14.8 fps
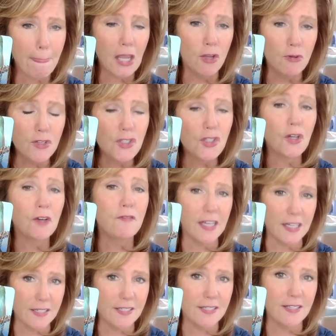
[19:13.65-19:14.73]
You deserve
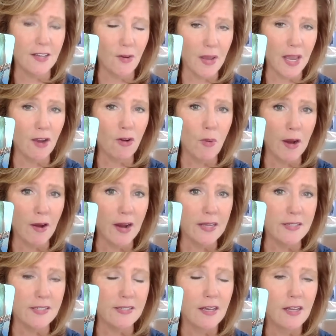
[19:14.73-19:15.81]
this. Okay,
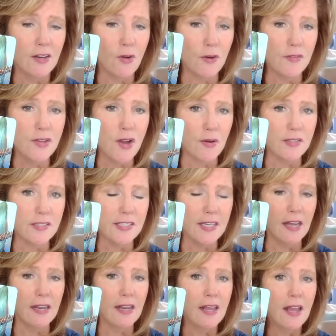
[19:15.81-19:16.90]
Aquarius, North Node, and
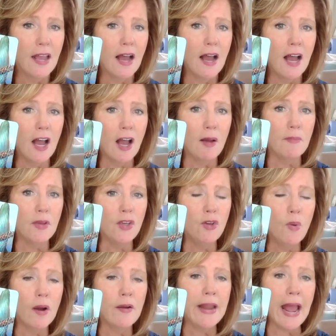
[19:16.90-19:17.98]
Sun. Um,
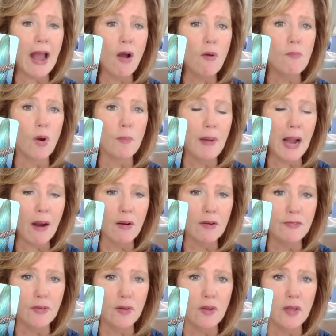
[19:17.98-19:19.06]
you are now more
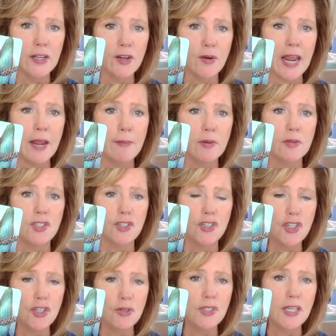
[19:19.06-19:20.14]
powerful and you're able to
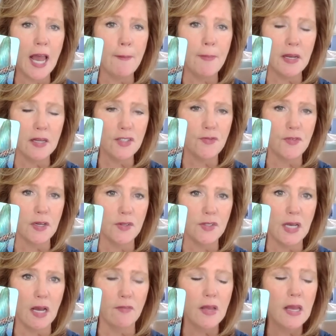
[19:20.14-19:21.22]
choose happiness for
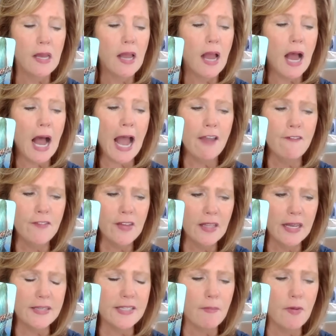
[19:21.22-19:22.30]
yourself. I feel
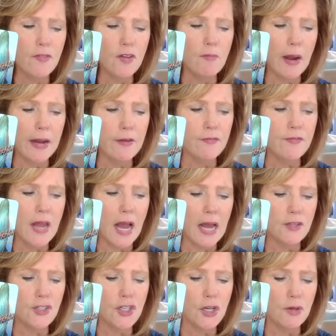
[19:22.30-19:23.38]
like some of you might have
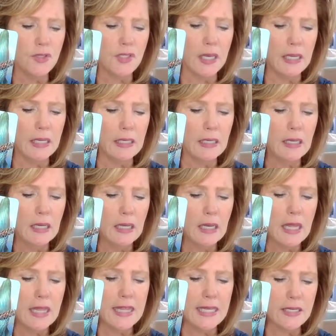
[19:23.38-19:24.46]
not chosen
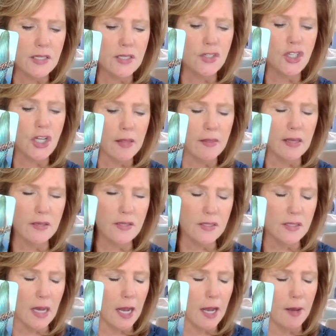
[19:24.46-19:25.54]
this
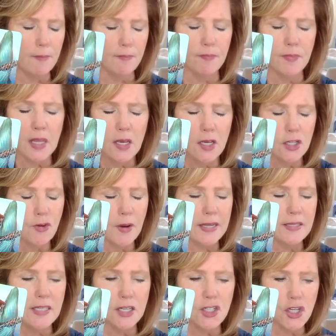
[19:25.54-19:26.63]
this um,
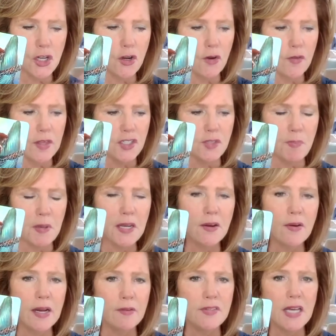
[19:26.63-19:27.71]
transition or this
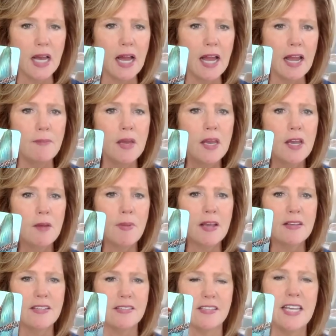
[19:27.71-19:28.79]
period of time
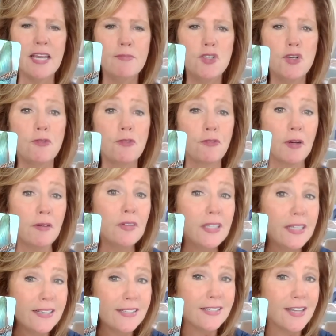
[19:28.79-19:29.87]
because it seemed too
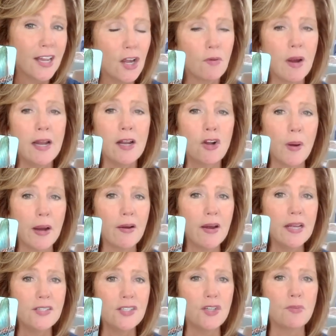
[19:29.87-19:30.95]
frivolous, right?
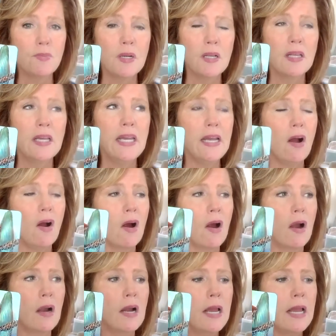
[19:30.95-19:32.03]
Aquarius, you really
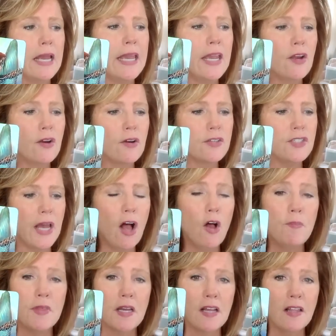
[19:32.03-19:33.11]
are here to
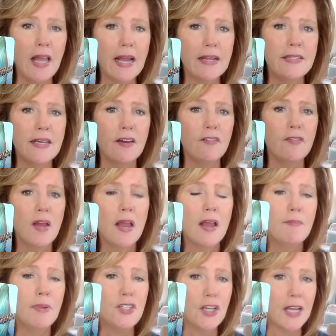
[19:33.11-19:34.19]
help the collective
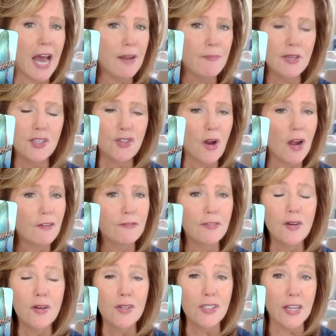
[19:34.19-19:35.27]
but you got to be strong
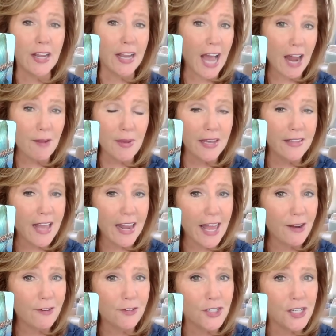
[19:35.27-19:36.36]
first and you got to be in that
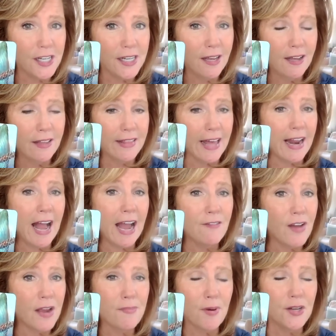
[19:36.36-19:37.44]
energy, that high
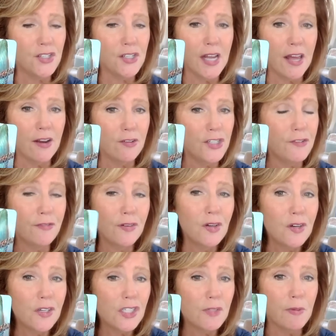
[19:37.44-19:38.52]
vibration energy
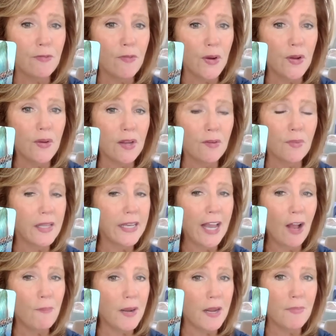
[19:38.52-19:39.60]
first before you can really
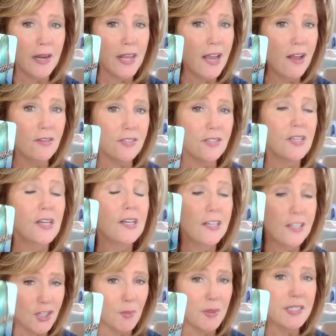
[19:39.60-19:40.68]
help anybody else.
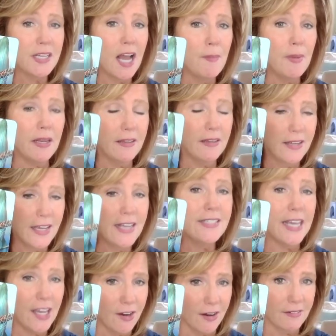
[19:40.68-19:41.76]
So it's coming. It's
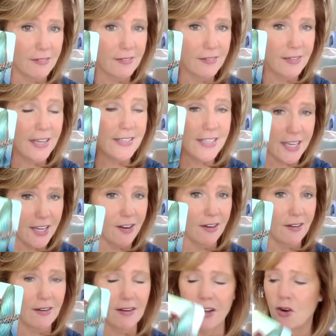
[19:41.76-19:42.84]
here. It's
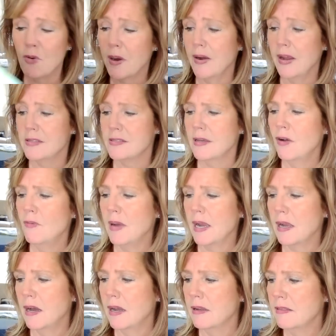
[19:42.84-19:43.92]
here, Aquarius. Oh my
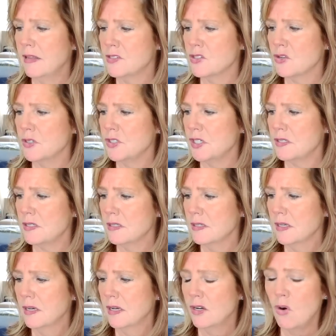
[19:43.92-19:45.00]
God, that's gorgeous.
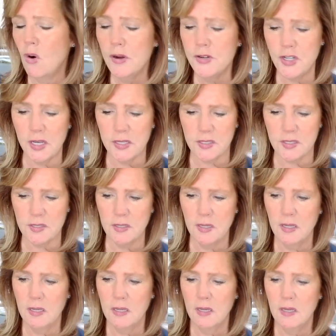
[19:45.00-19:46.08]
Gorgeous.
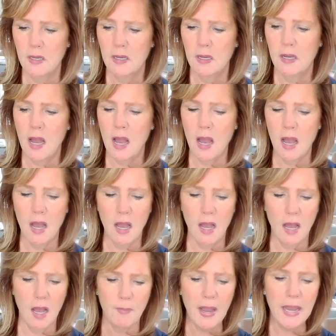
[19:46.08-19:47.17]

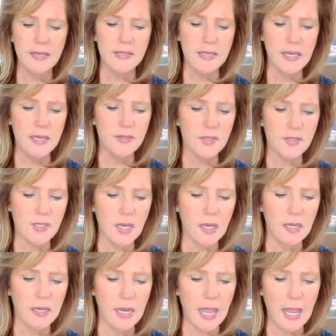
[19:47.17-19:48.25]
Uh, Pisces,
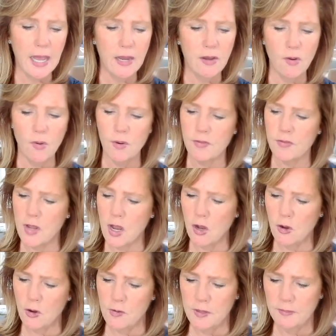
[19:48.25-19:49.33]
Sun and North
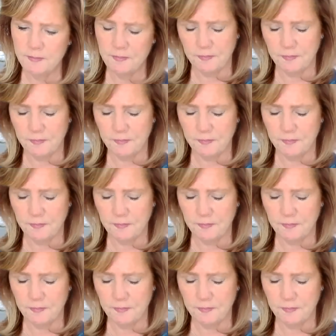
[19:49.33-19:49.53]
Node.